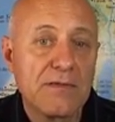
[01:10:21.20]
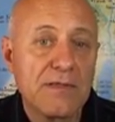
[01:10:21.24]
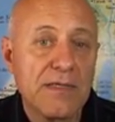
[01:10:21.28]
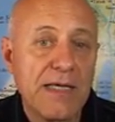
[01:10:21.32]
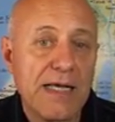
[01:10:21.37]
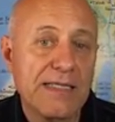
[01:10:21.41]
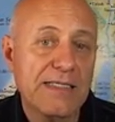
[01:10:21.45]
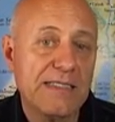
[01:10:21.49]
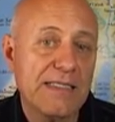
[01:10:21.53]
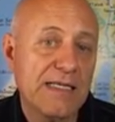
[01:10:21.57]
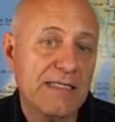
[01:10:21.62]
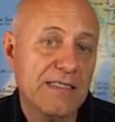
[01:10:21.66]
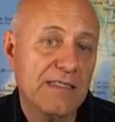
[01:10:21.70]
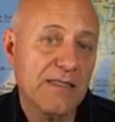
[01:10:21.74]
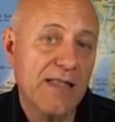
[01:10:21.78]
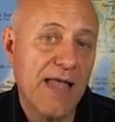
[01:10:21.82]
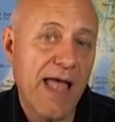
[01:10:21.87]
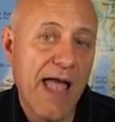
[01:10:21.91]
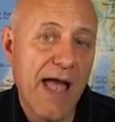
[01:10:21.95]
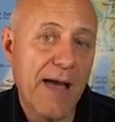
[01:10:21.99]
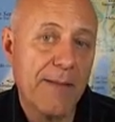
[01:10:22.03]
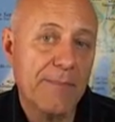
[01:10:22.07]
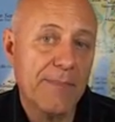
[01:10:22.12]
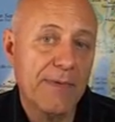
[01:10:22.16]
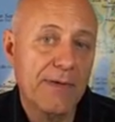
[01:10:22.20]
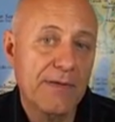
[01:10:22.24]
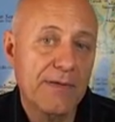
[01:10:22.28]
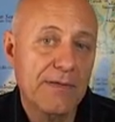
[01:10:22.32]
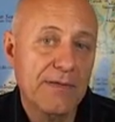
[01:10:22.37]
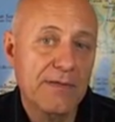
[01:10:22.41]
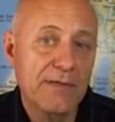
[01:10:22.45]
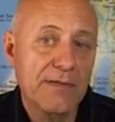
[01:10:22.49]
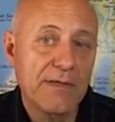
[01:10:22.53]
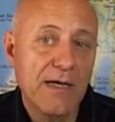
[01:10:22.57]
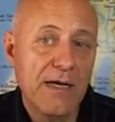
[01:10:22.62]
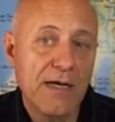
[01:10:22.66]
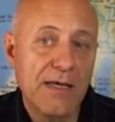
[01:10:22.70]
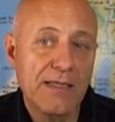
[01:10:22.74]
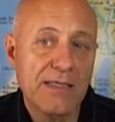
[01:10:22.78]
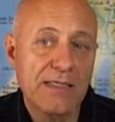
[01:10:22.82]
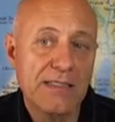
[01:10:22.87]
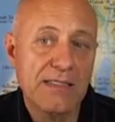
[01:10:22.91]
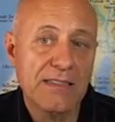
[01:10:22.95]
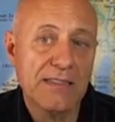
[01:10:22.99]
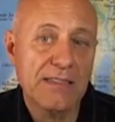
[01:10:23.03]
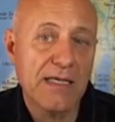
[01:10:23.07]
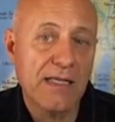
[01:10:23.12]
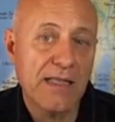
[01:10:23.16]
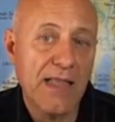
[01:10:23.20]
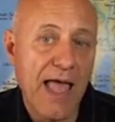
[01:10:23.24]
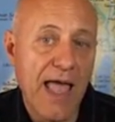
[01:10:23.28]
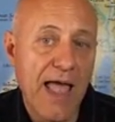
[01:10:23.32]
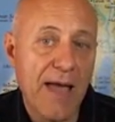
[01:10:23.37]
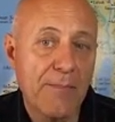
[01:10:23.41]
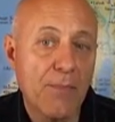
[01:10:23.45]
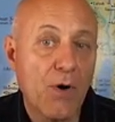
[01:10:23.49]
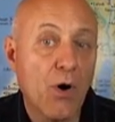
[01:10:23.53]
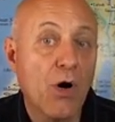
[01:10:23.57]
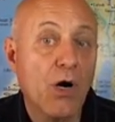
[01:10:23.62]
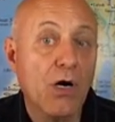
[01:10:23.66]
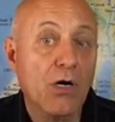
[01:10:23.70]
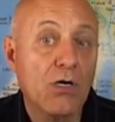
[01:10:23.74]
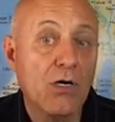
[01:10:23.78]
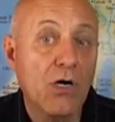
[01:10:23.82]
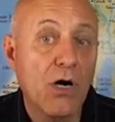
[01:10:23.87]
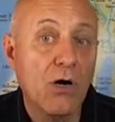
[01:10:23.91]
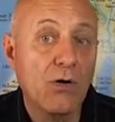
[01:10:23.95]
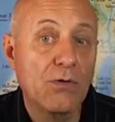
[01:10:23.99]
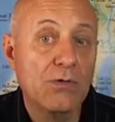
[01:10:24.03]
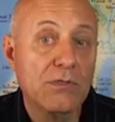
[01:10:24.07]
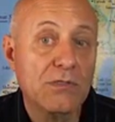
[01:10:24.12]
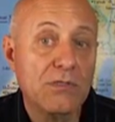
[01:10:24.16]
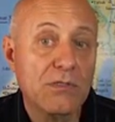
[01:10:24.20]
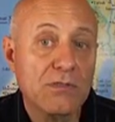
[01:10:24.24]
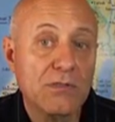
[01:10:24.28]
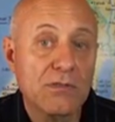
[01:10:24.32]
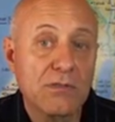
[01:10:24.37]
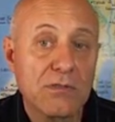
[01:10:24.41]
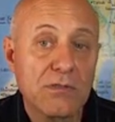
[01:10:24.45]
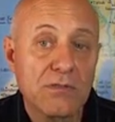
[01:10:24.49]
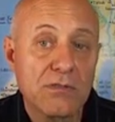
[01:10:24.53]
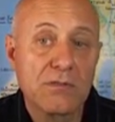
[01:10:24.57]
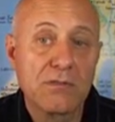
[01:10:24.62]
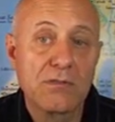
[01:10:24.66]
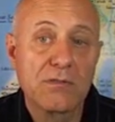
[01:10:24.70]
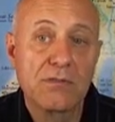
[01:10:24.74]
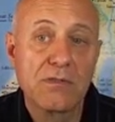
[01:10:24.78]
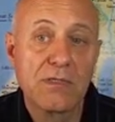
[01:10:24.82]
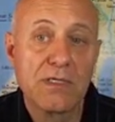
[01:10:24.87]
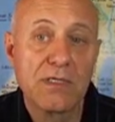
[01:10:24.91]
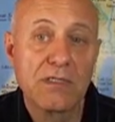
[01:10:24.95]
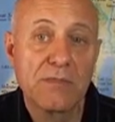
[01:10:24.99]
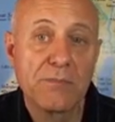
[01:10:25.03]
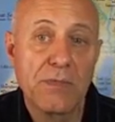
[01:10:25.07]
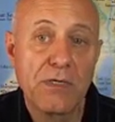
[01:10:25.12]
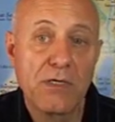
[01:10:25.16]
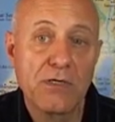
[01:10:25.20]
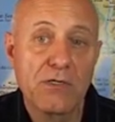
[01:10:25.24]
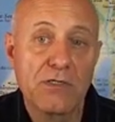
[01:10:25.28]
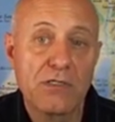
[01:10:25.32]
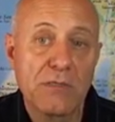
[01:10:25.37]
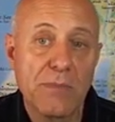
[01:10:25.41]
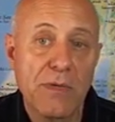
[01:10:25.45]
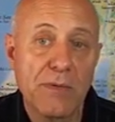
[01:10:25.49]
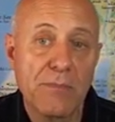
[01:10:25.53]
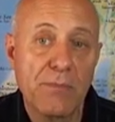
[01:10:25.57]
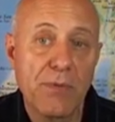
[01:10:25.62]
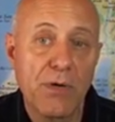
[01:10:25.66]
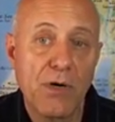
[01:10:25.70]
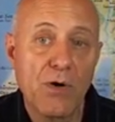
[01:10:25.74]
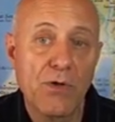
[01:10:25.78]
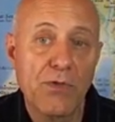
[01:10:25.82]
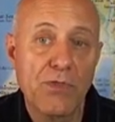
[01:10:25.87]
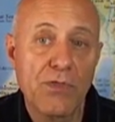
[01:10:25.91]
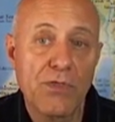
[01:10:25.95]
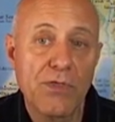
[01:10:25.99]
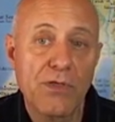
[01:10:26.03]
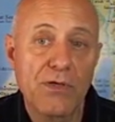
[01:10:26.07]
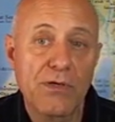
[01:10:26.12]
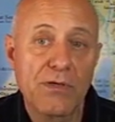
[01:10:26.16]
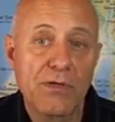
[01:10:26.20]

It says lamb. This is a lamb or goats. It appears to be both.